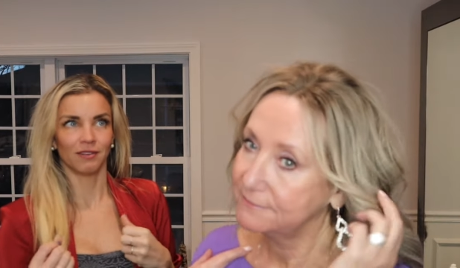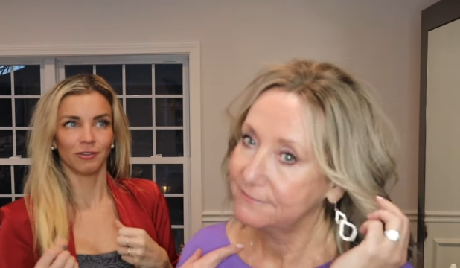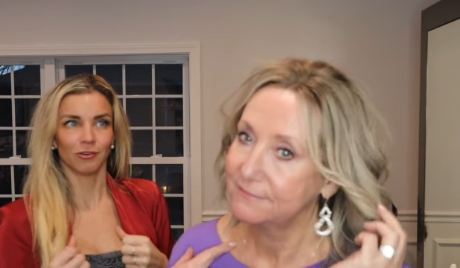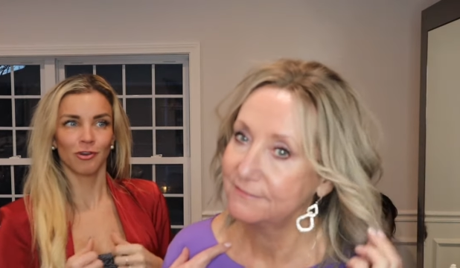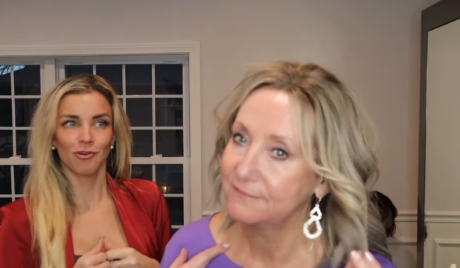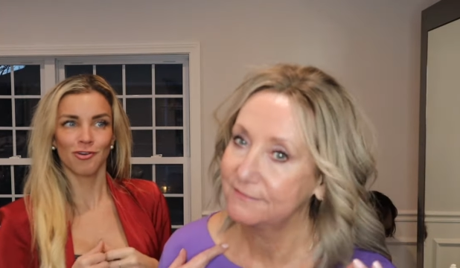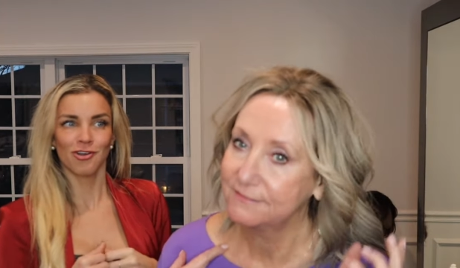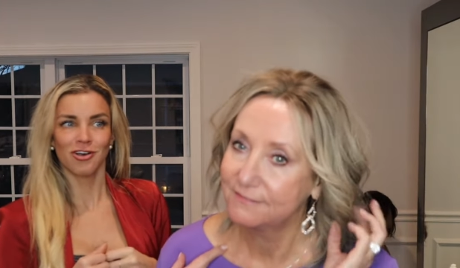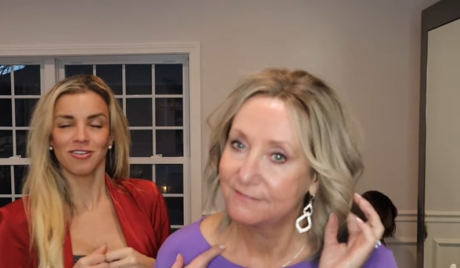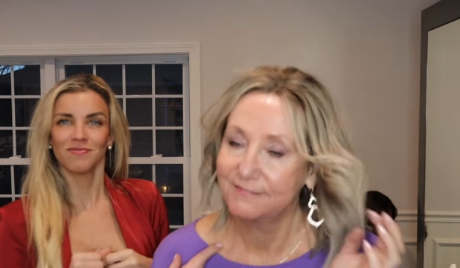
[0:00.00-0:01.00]
Speaker 1: a little
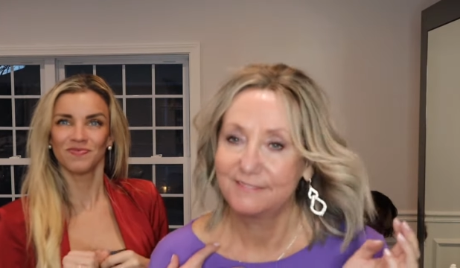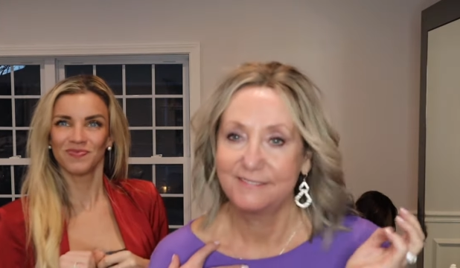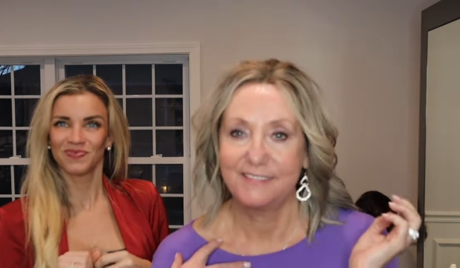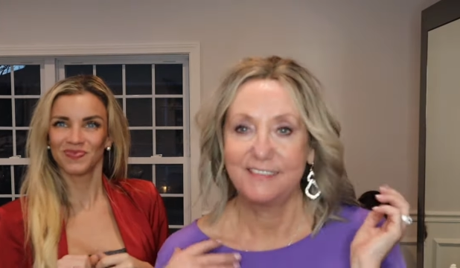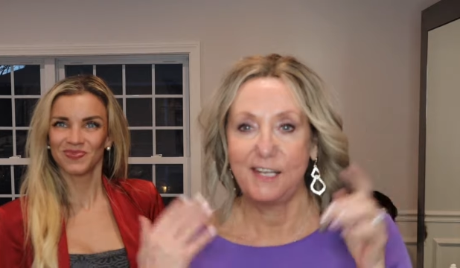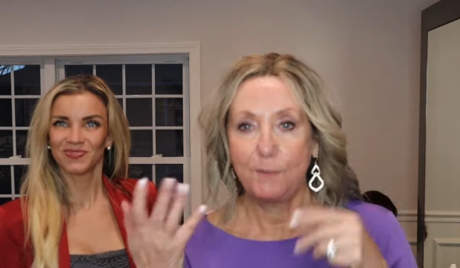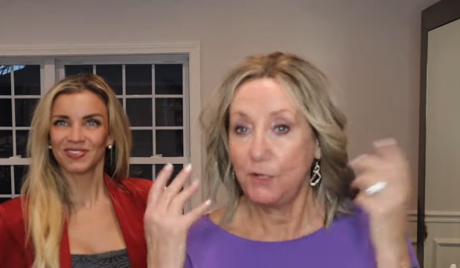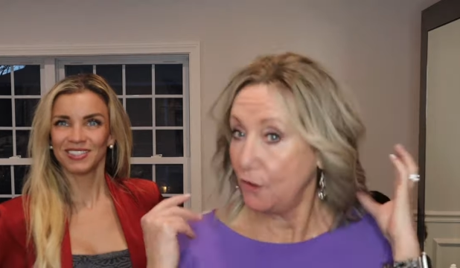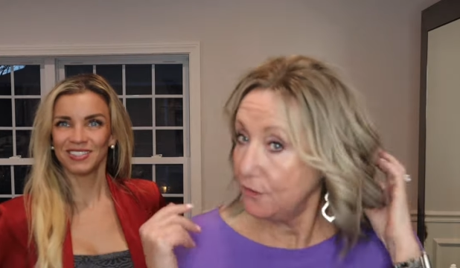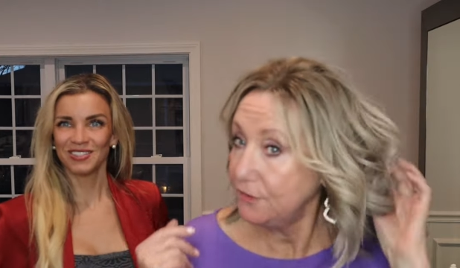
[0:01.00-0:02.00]
curl
Speaker 2: see up
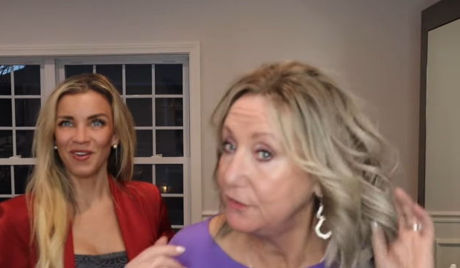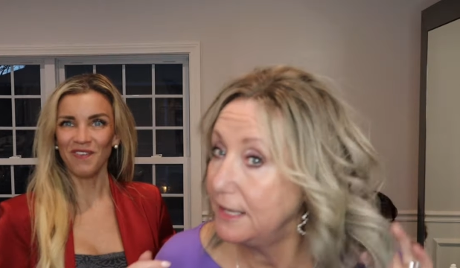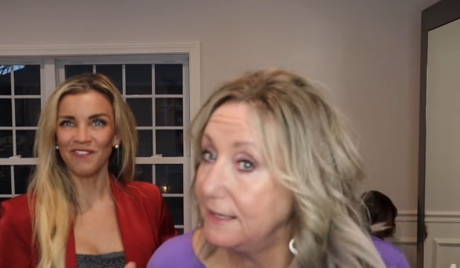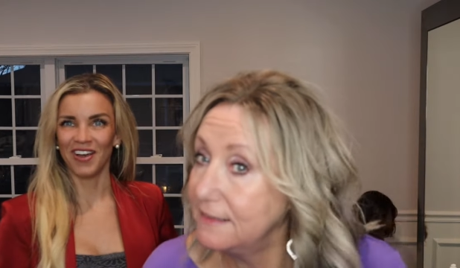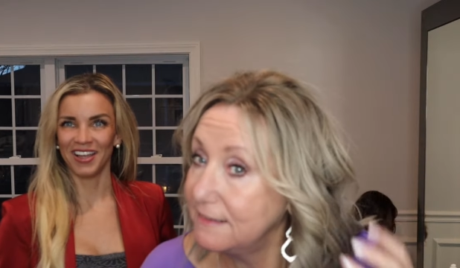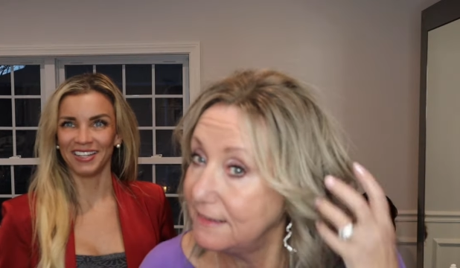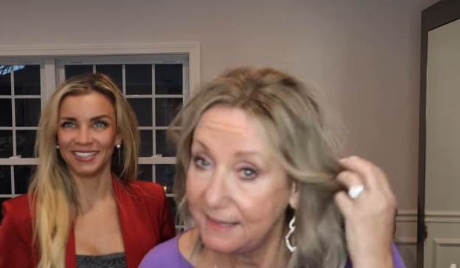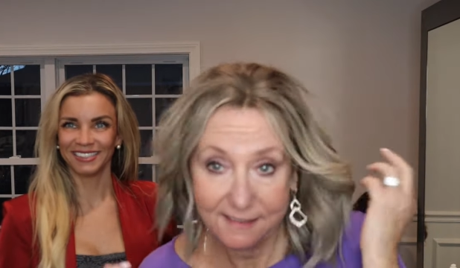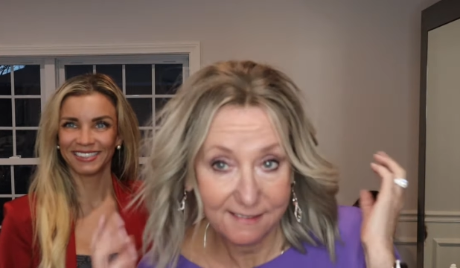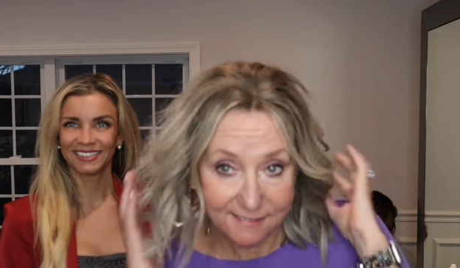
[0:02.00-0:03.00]
closer so like fun. this, they
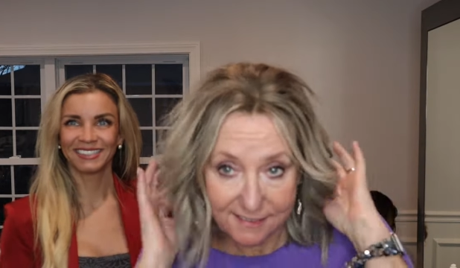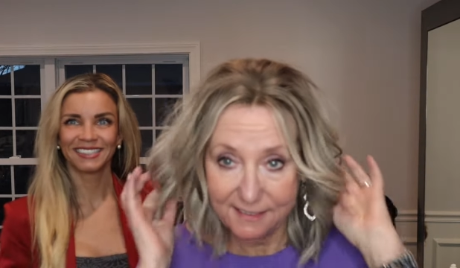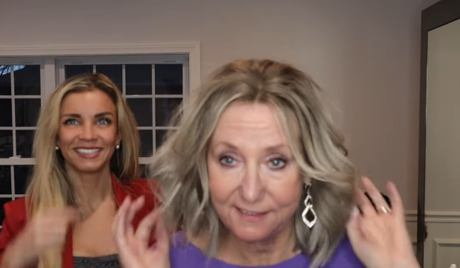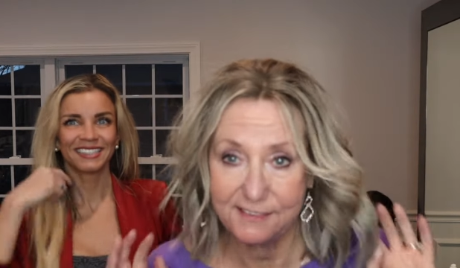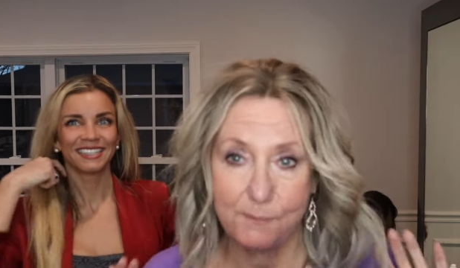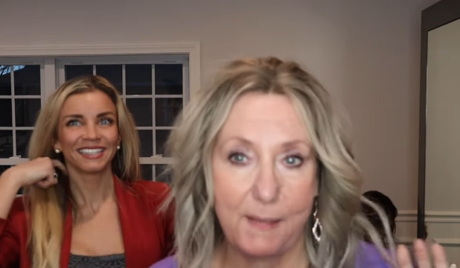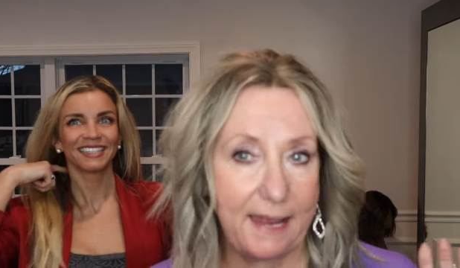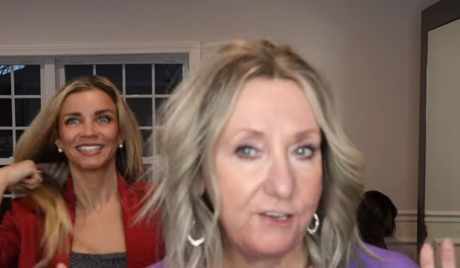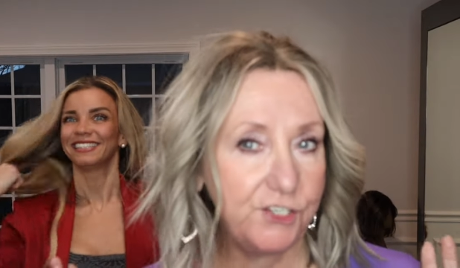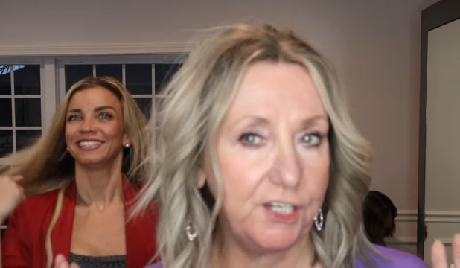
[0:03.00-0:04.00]
can see the
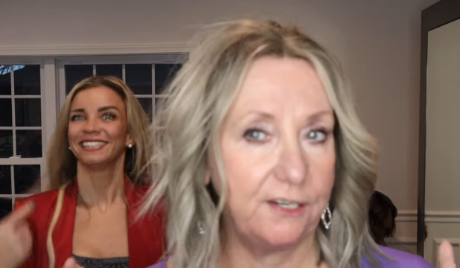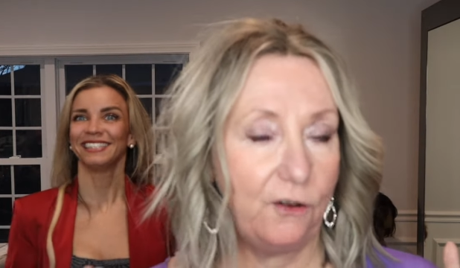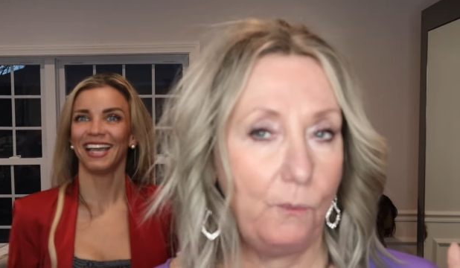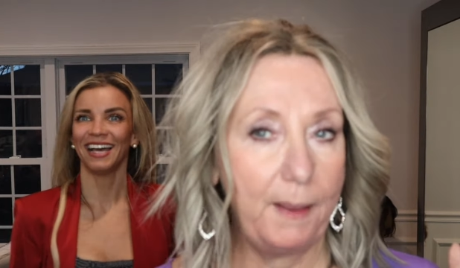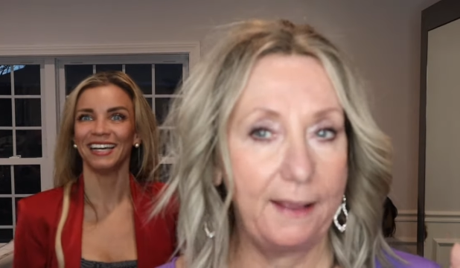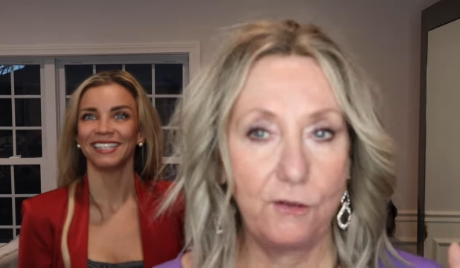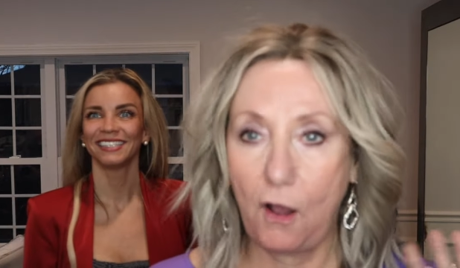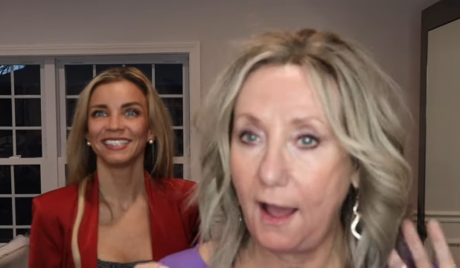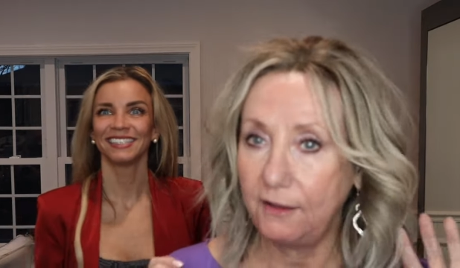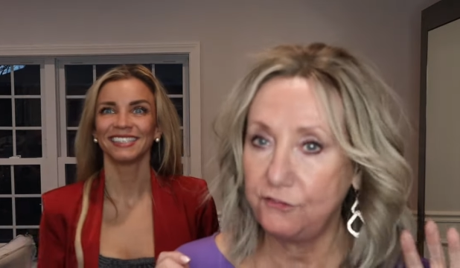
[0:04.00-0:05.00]
dimension. Oh yeah. my
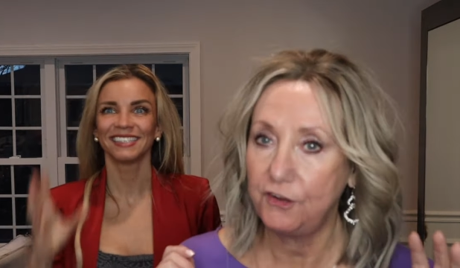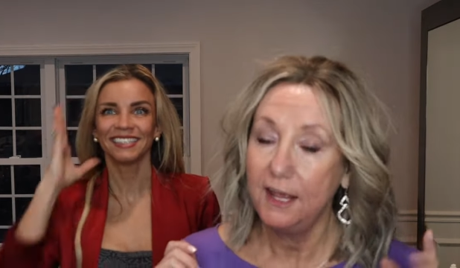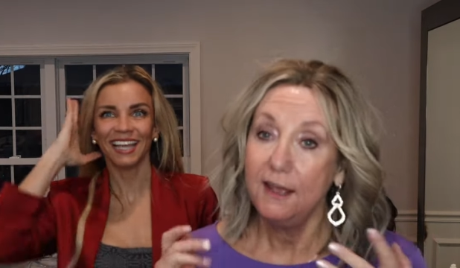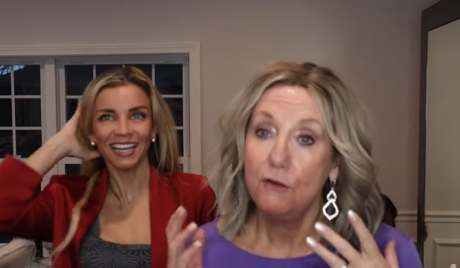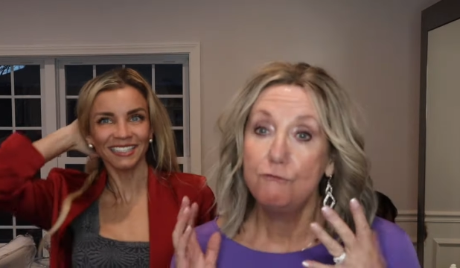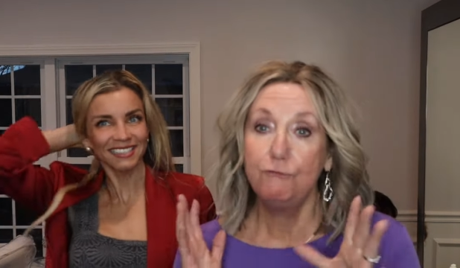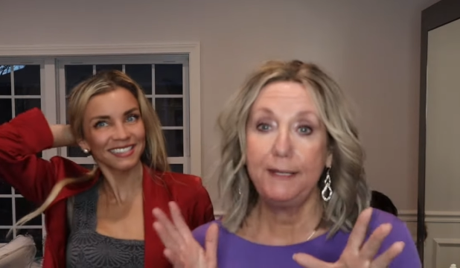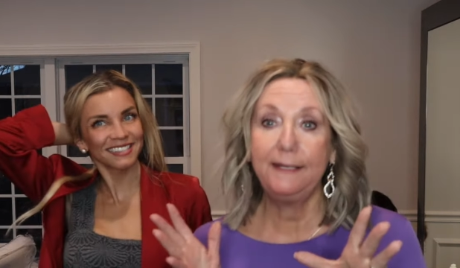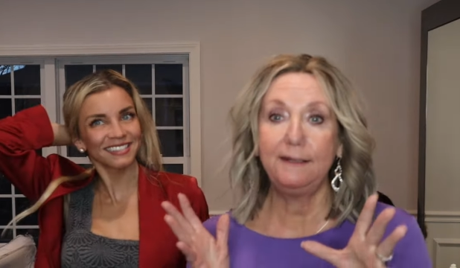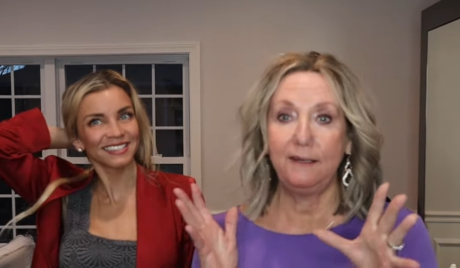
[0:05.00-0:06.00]
gosh. Yes.
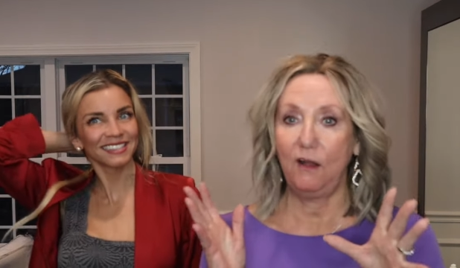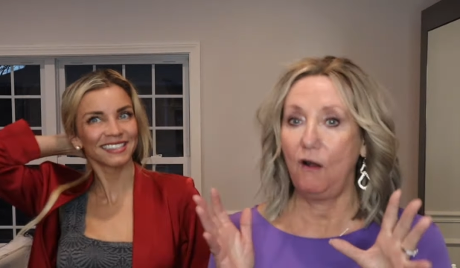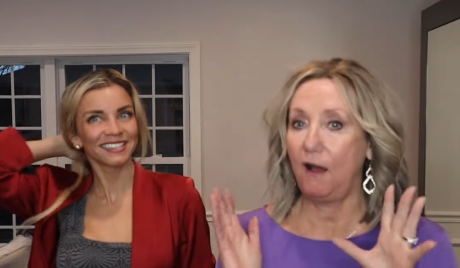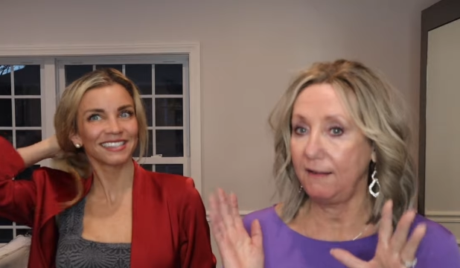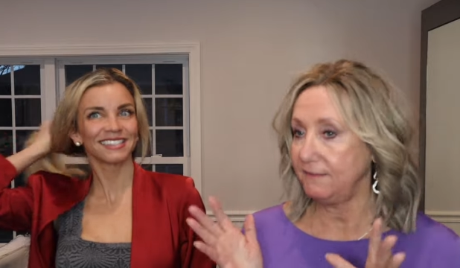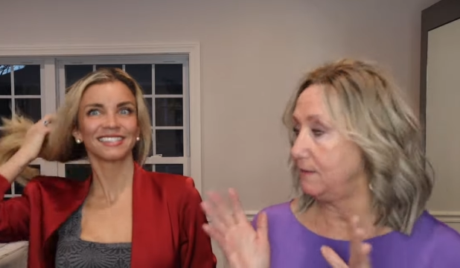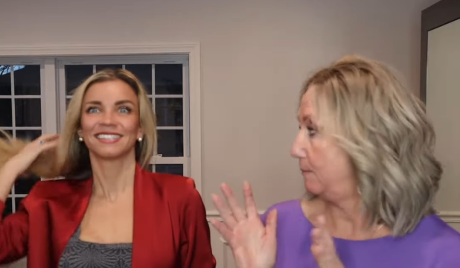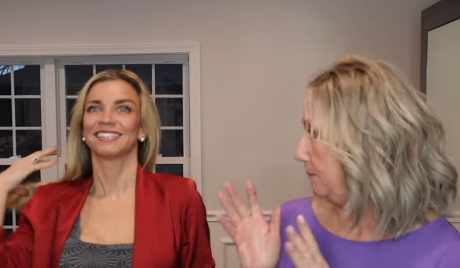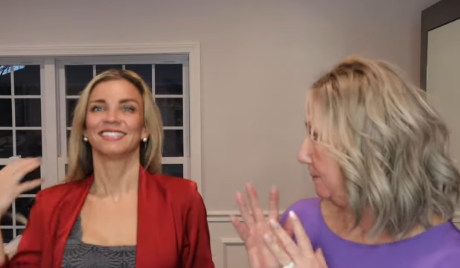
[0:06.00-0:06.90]
Really awesome.